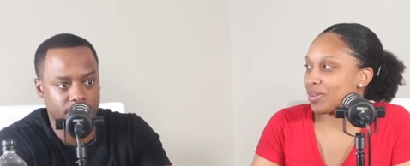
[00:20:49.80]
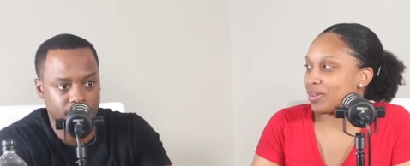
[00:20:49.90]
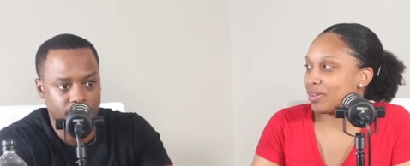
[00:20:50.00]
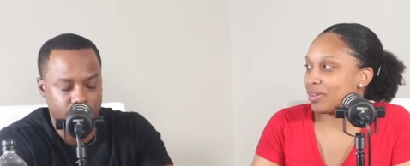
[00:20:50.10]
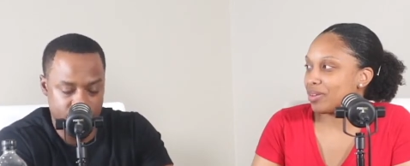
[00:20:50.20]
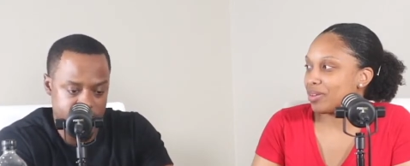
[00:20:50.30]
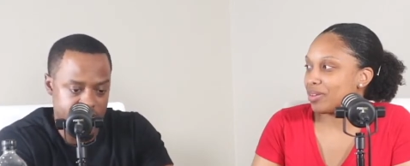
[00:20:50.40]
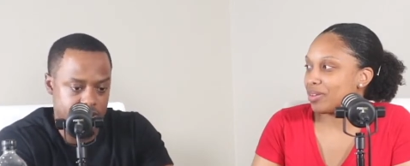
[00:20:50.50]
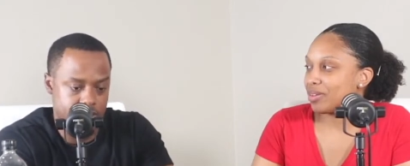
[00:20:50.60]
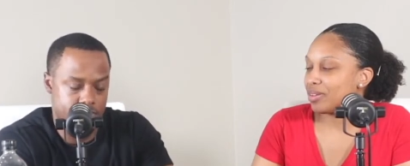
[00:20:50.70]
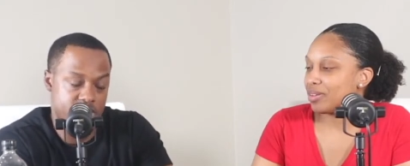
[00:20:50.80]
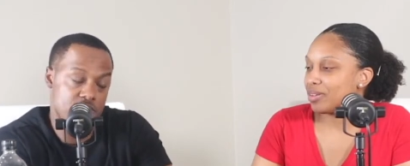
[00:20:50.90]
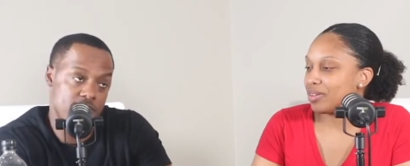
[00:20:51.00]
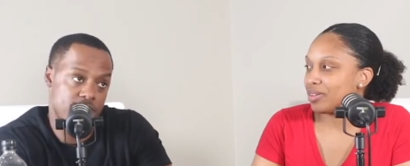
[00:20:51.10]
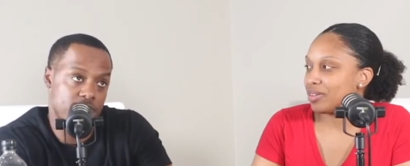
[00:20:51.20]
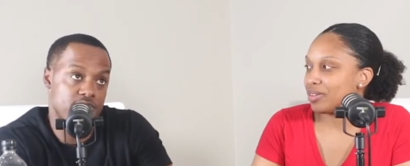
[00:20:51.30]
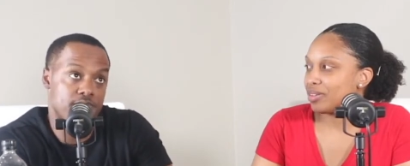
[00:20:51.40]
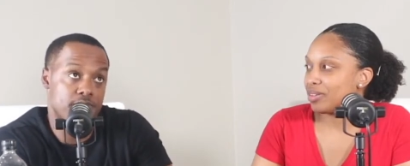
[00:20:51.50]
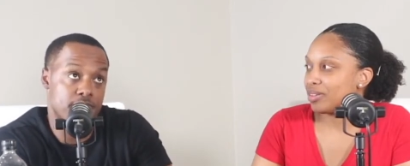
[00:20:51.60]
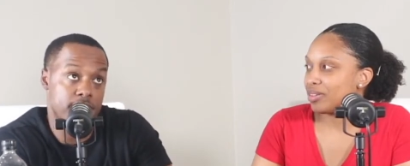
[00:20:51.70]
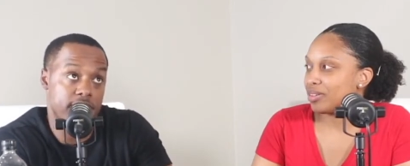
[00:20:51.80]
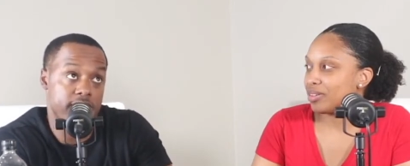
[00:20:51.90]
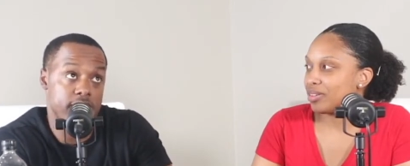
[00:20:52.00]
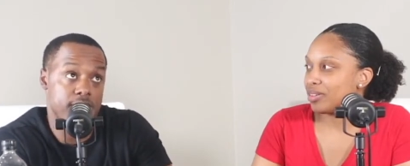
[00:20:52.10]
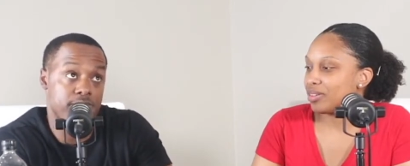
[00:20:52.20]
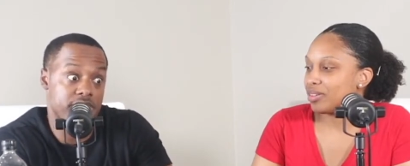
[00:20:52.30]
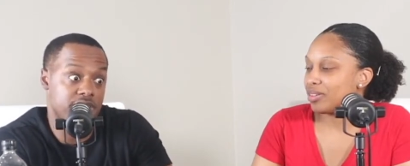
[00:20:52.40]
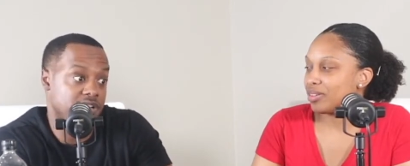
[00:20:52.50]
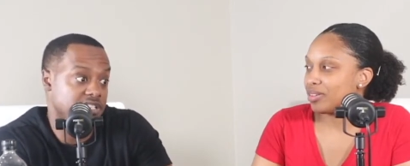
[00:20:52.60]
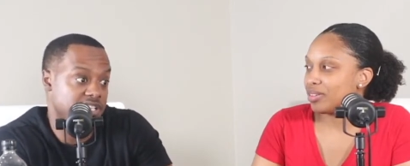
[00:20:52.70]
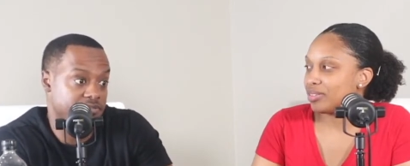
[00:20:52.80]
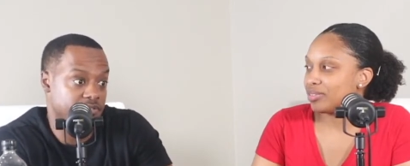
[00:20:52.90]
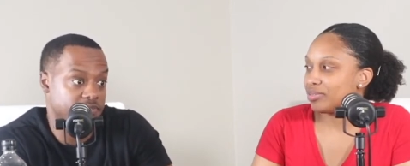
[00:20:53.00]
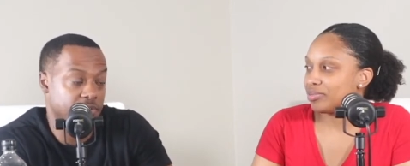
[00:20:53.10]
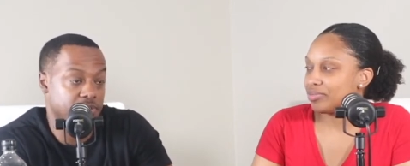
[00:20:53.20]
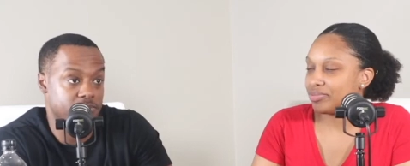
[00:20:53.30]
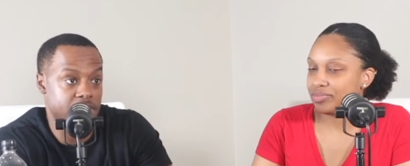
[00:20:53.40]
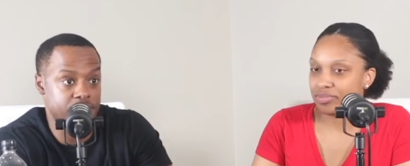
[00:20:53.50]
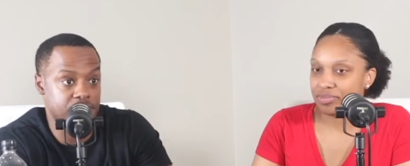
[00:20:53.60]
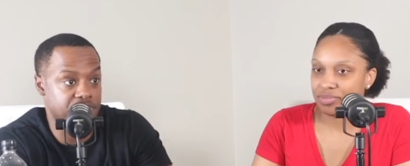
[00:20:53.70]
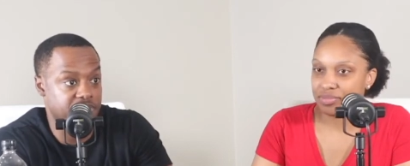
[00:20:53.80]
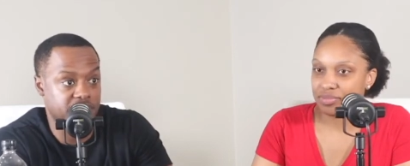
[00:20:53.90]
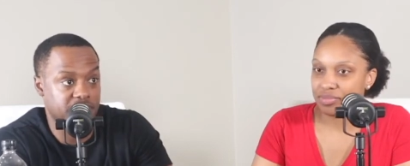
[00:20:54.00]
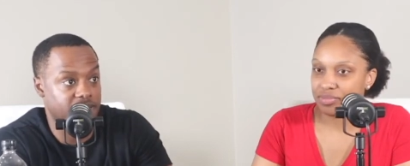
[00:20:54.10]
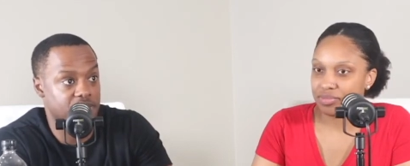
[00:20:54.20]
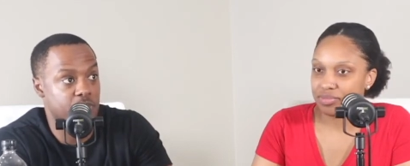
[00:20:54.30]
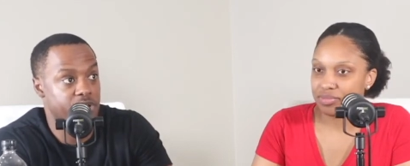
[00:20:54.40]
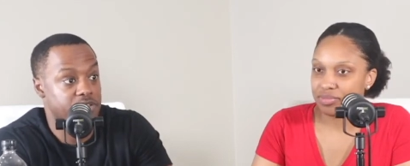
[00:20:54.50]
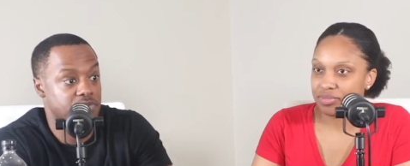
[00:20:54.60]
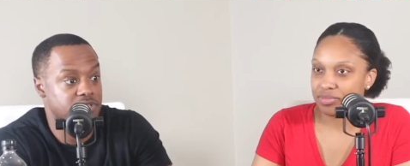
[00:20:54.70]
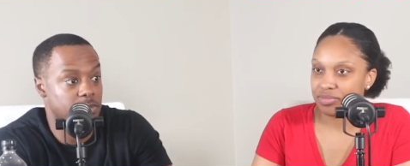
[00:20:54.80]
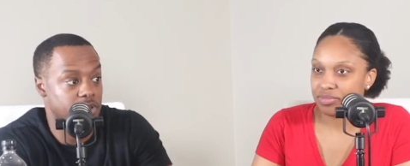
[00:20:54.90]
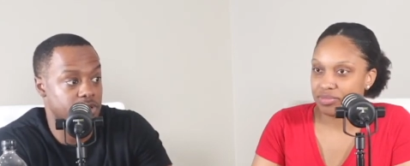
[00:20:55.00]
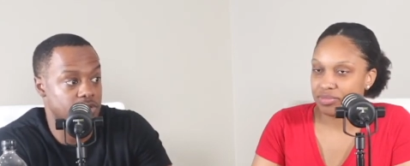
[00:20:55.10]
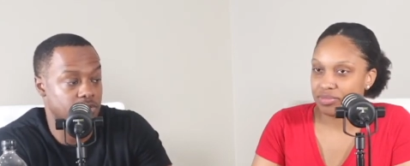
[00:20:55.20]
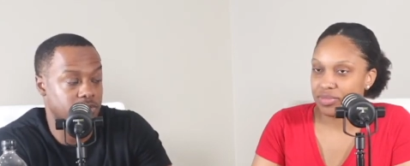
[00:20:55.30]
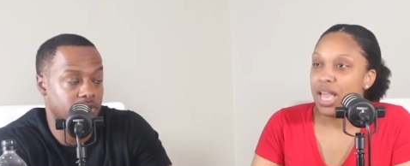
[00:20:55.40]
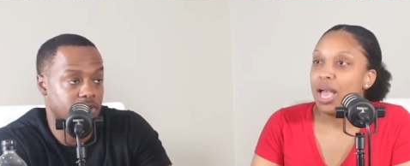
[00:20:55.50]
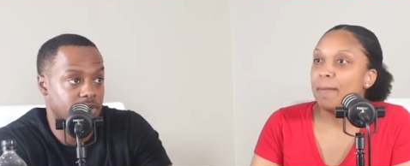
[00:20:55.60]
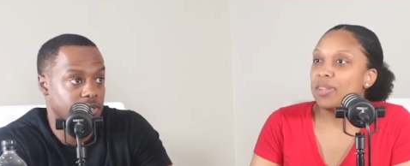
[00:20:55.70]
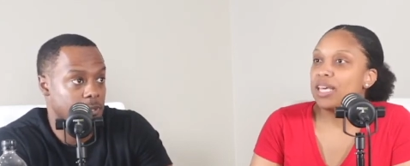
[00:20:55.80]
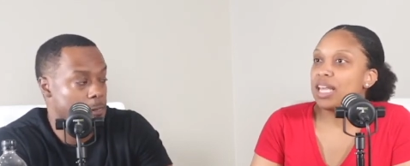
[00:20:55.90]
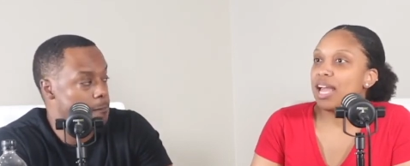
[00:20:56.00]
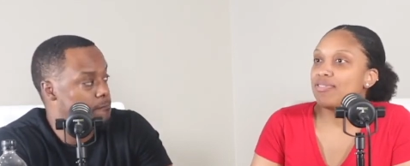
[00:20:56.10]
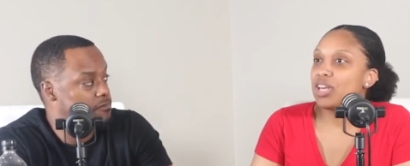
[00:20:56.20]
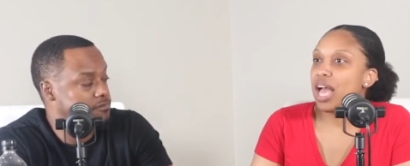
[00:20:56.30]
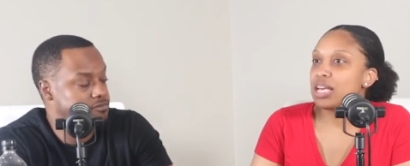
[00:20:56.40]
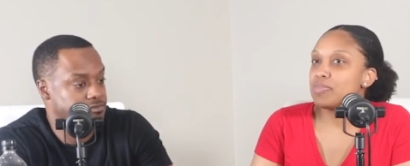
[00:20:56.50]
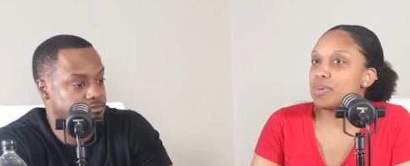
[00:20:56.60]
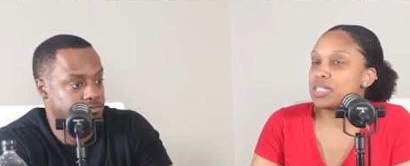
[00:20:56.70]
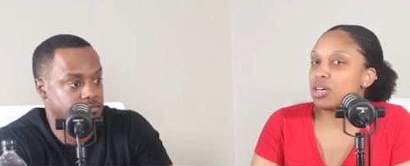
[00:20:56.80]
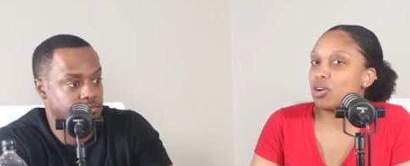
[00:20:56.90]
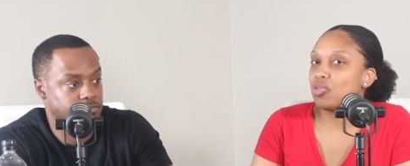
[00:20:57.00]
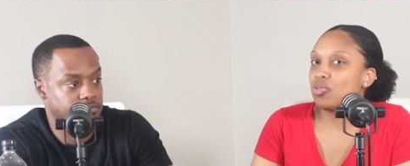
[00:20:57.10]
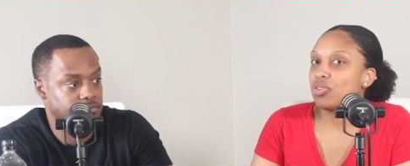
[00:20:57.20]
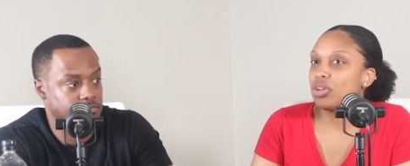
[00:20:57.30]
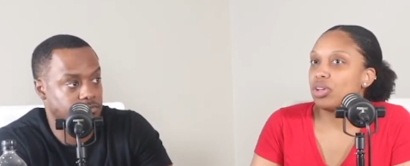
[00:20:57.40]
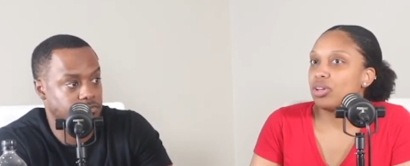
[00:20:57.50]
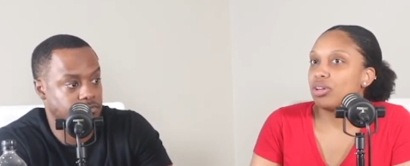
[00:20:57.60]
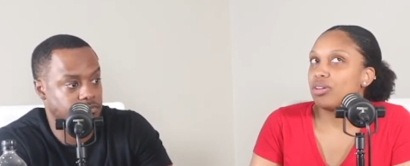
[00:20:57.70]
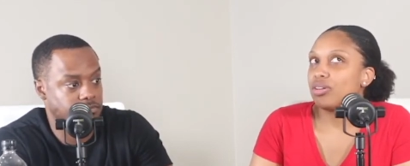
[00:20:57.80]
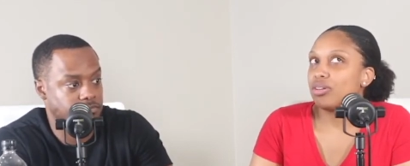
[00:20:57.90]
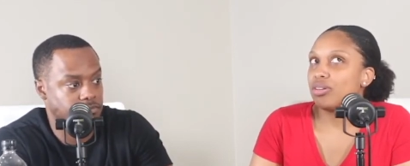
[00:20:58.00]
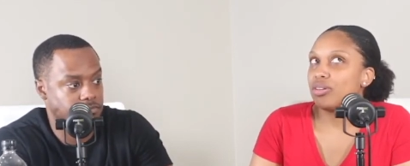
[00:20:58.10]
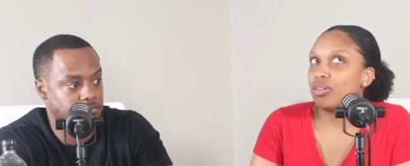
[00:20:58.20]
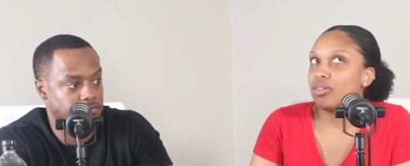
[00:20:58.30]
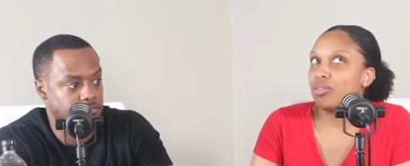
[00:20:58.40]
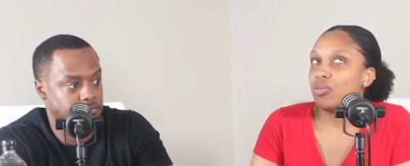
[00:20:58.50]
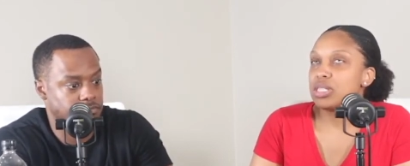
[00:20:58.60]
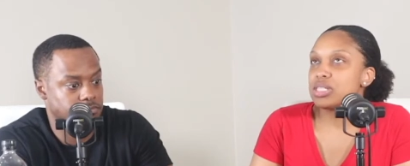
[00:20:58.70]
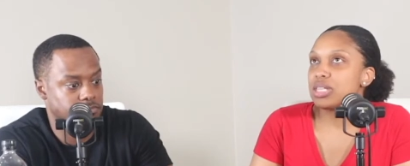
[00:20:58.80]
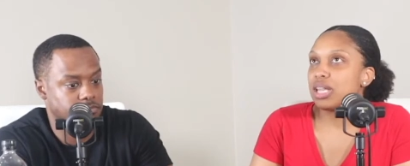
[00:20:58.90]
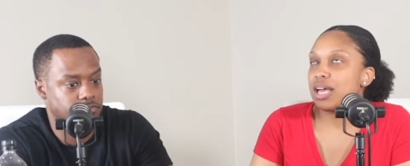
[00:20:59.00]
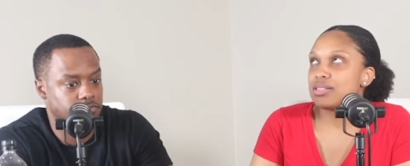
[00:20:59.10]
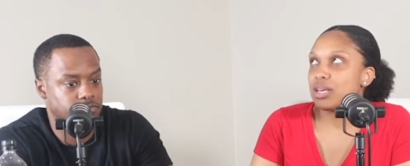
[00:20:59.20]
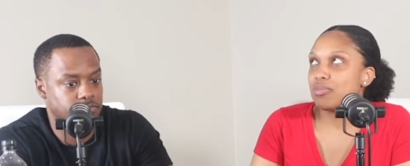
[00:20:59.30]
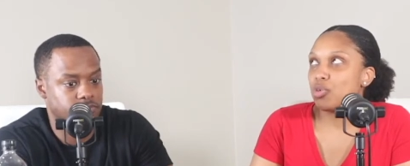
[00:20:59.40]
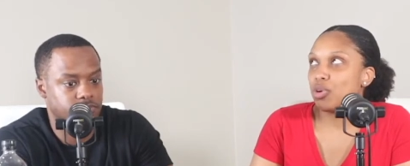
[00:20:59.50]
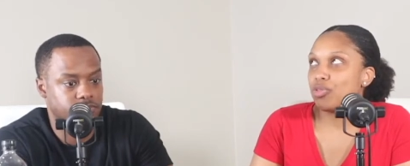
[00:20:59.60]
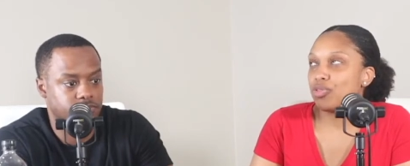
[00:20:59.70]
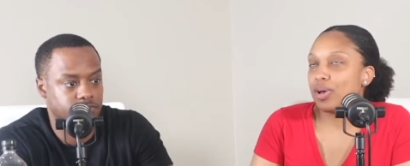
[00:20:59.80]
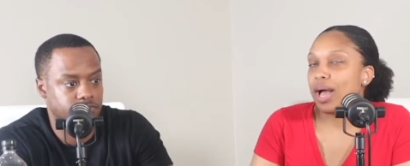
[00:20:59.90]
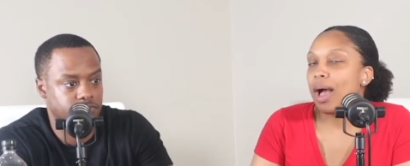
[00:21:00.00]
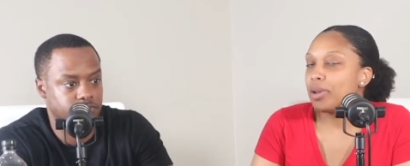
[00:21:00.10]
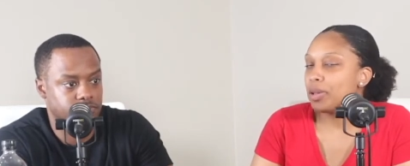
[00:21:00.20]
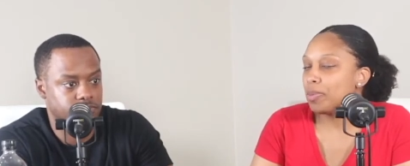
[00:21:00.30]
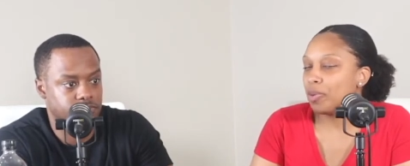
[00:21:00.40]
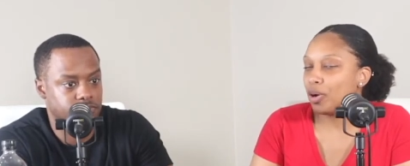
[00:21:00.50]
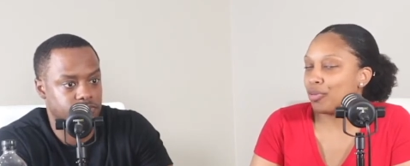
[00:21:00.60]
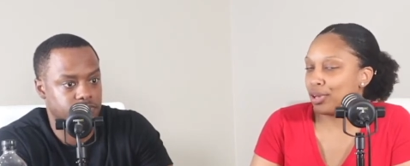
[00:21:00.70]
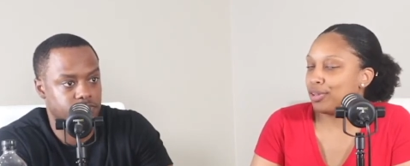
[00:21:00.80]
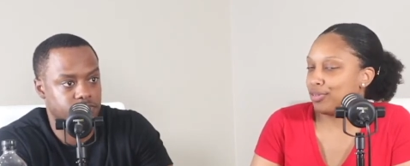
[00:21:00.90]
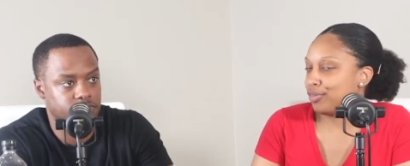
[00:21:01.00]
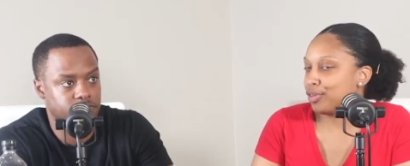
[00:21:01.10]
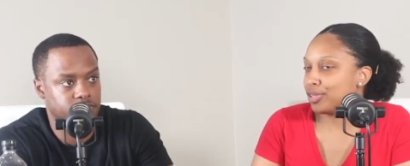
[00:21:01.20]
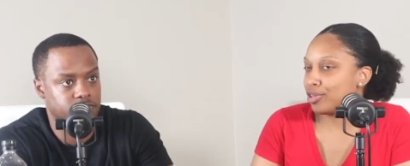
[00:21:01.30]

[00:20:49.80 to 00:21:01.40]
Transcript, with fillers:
Speaker 1: it may may you maybe you're just not fulfilled, or maybe you just like you want to do something new.
Speaker 2: But then I have to ask myself, when's the last time you were fulfilled? And how many people are really fulfilled at their